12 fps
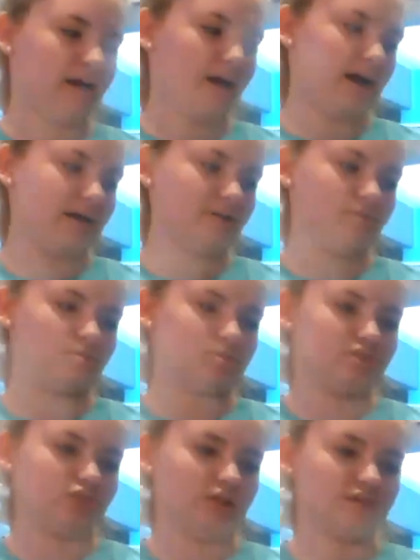I don't
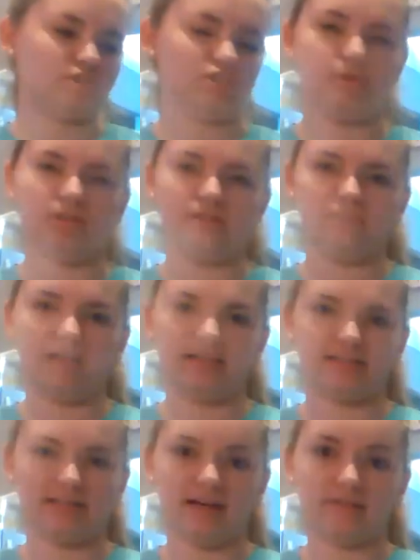suggest doing less
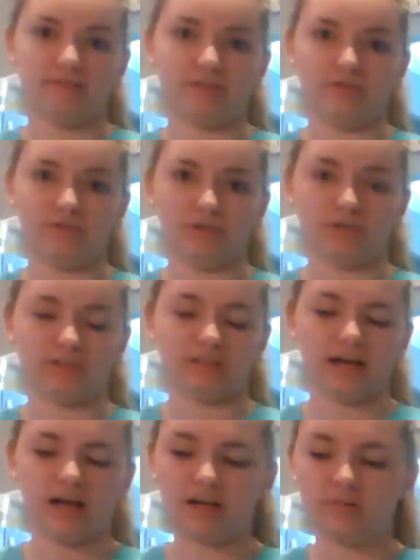than that for your first
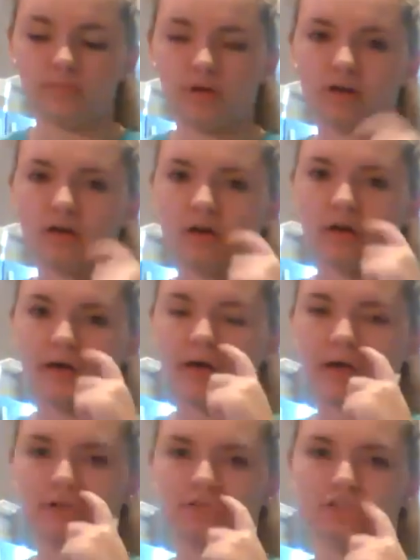time,
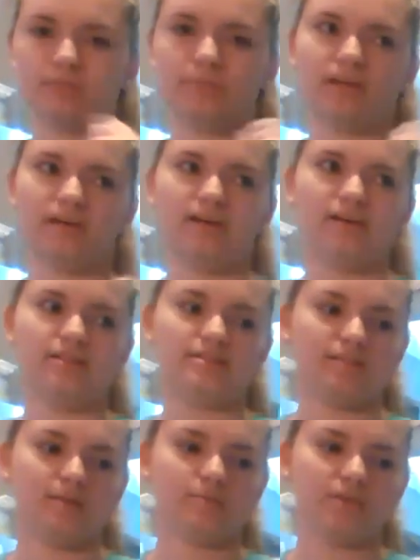just because
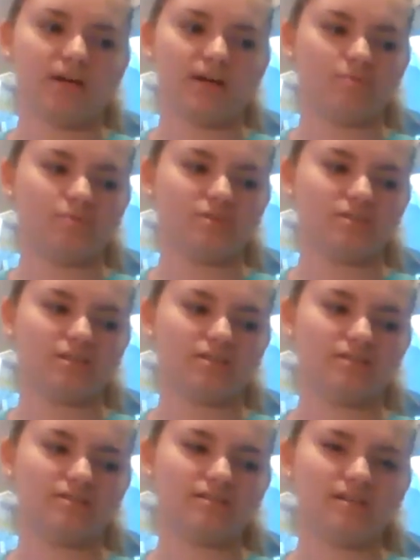sometimes
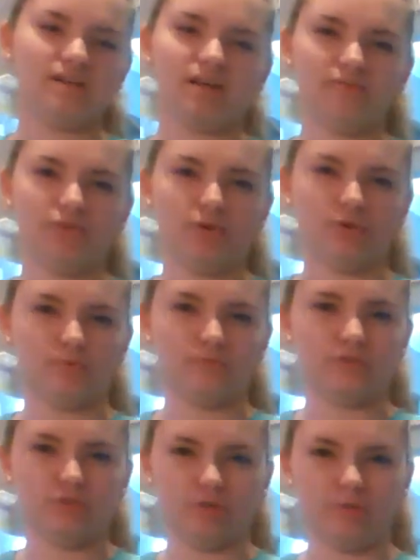if you don't
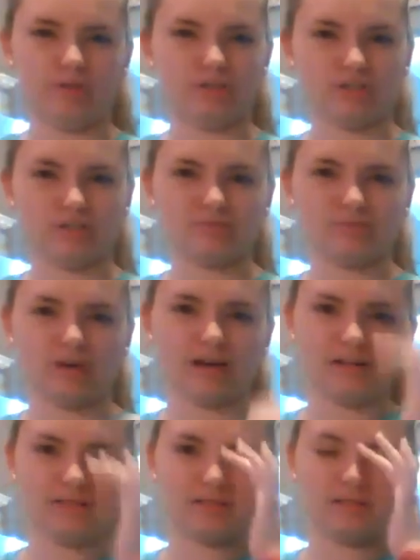do it just
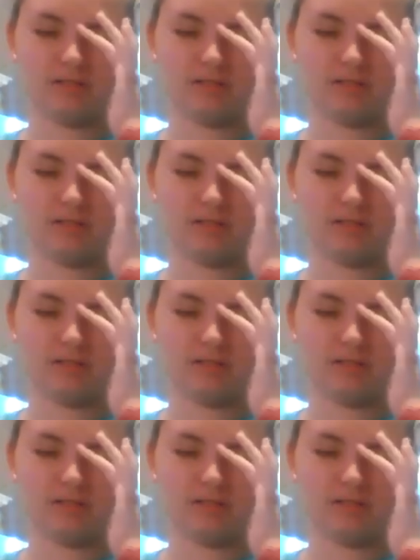right,